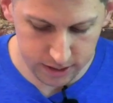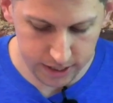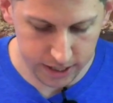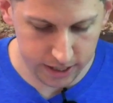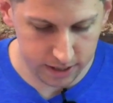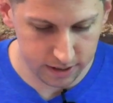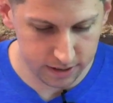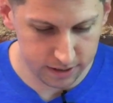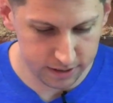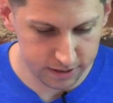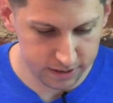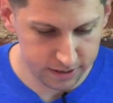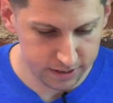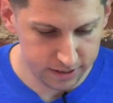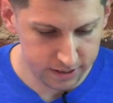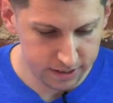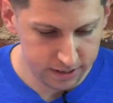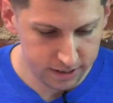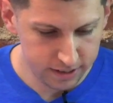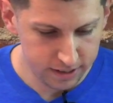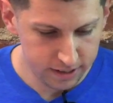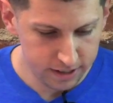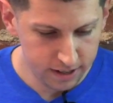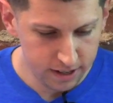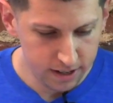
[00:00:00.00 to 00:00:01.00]
Yeah.
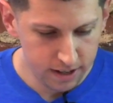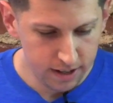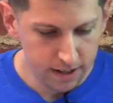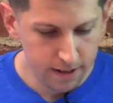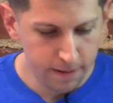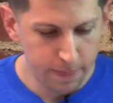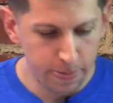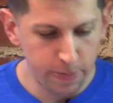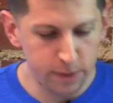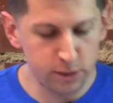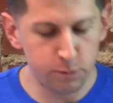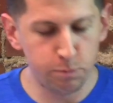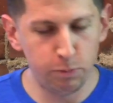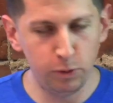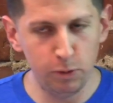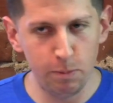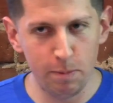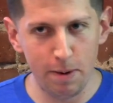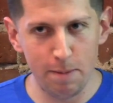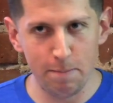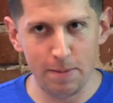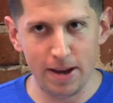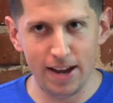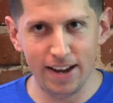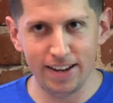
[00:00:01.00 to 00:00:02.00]
This blew
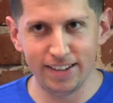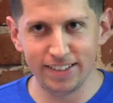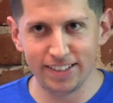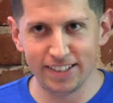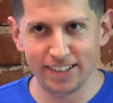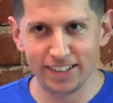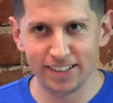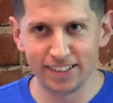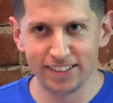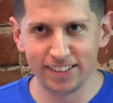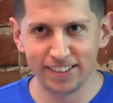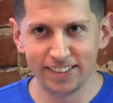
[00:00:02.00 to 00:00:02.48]
my mind.